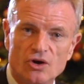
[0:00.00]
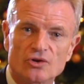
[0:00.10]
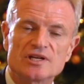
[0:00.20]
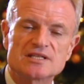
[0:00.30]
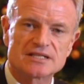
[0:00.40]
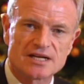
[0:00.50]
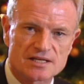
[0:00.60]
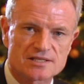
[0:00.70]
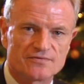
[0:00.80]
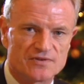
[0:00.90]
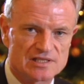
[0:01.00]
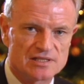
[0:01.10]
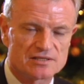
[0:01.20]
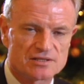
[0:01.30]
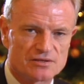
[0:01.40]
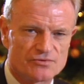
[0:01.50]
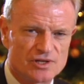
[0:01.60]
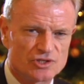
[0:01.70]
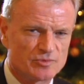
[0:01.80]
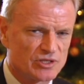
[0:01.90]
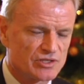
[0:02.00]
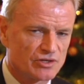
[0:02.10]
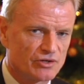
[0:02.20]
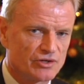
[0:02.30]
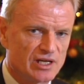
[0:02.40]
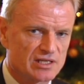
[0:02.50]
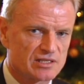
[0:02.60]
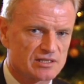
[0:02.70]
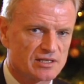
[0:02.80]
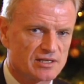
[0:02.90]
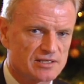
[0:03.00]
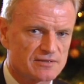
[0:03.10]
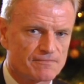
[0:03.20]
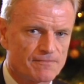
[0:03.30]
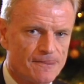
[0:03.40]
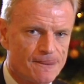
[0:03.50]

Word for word: on his last visit to the regiment on exercise.